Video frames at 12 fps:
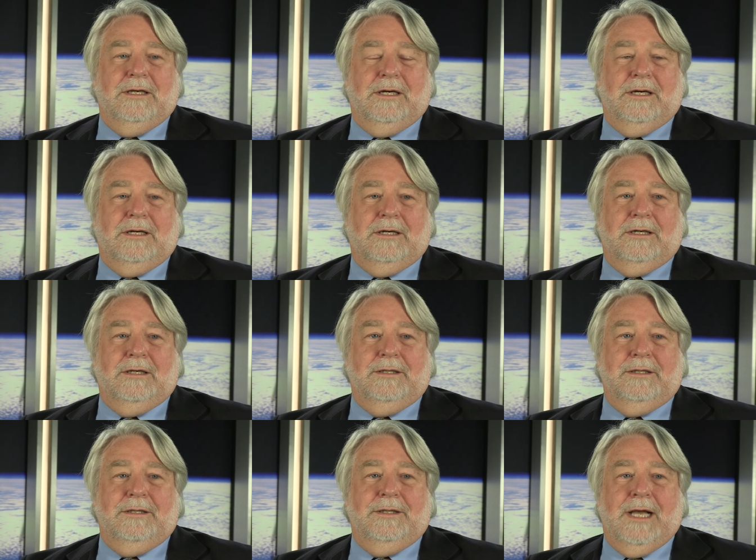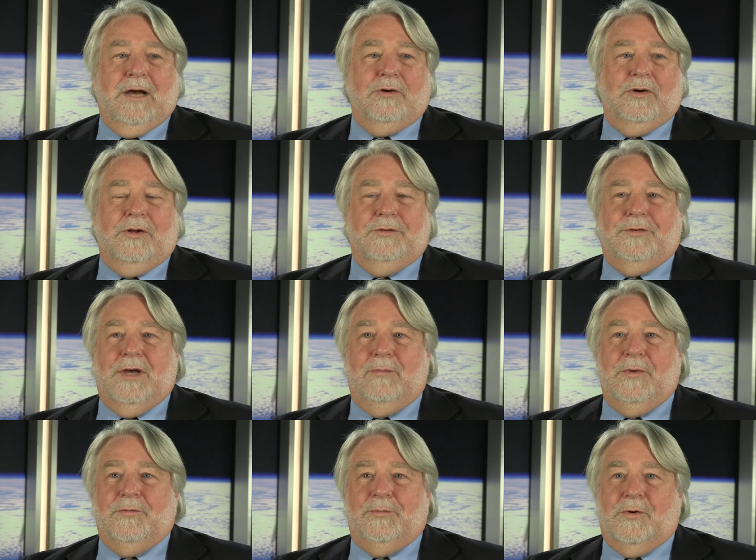uh, now called
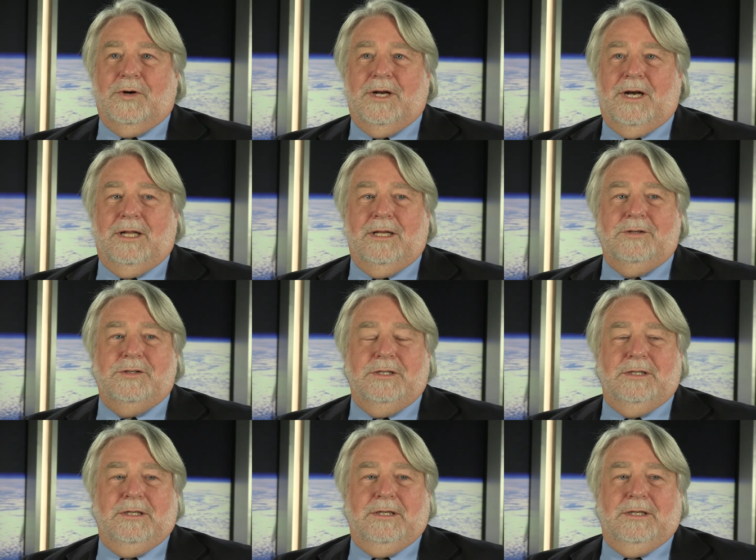Thomas More College.